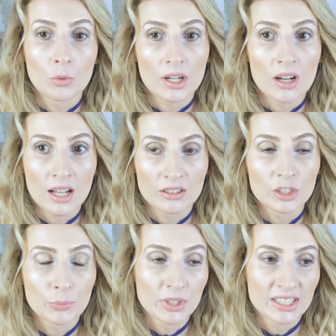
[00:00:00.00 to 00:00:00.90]
one
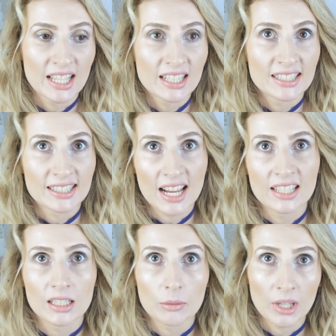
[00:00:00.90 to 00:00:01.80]
hundred percent
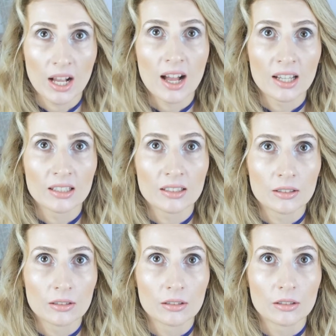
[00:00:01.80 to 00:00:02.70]
standing behind
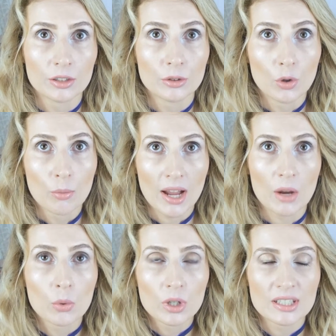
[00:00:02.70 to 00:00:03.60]
uh, you know,
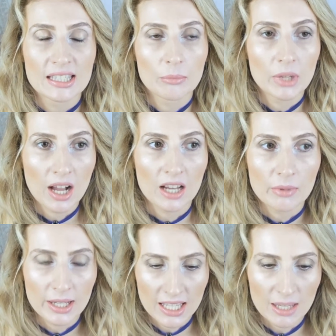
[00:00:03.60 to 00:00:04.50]
my words and behind
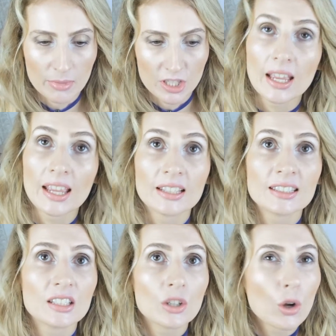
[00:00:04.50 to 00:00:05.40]
my image. And
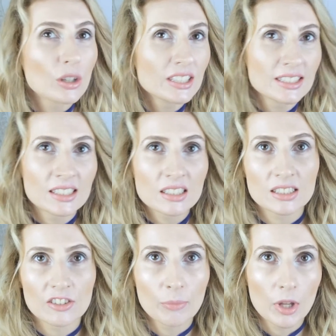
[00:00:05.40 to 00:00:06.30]
in all these
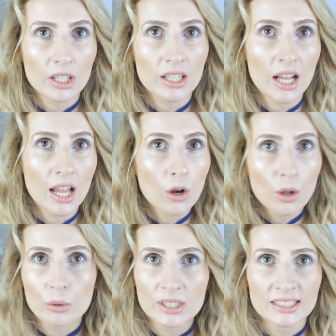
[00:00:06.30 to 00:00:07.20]
years of blogging, I
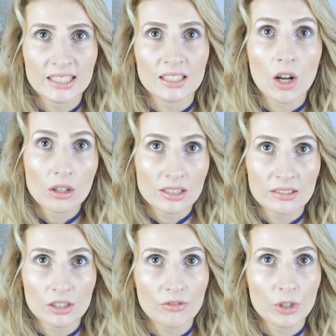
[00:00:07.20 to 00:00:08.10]
always did
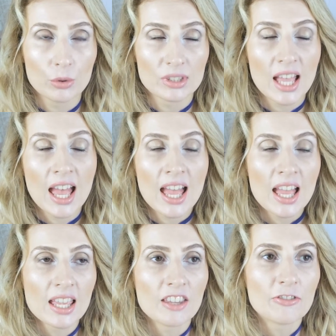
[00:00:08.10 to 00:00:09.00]
honest reviews.
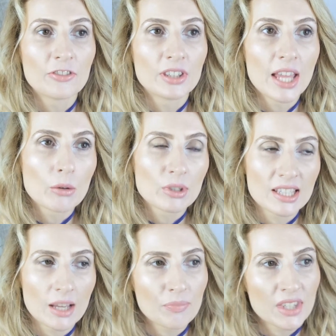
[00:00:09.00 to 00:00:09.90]
If there was
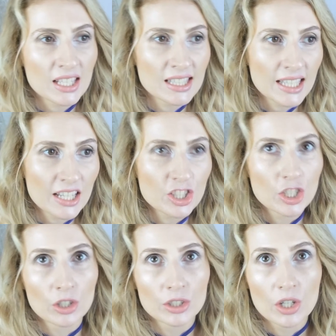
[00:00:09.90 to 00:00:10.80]
something
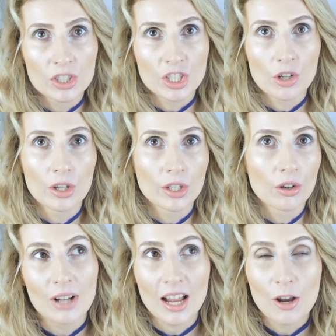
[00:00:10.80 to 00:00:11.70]
sketchy or dodgy going
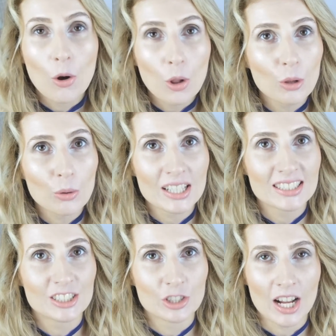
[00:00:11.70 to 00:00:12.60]
on, I always
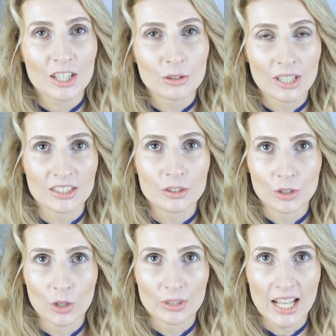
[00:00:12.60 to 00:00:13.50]
try to let you
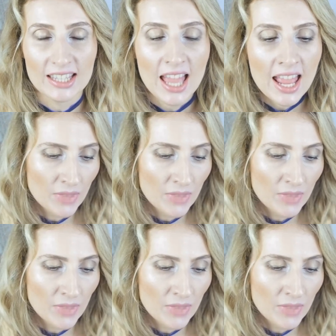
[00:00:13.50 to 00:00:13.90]
know that.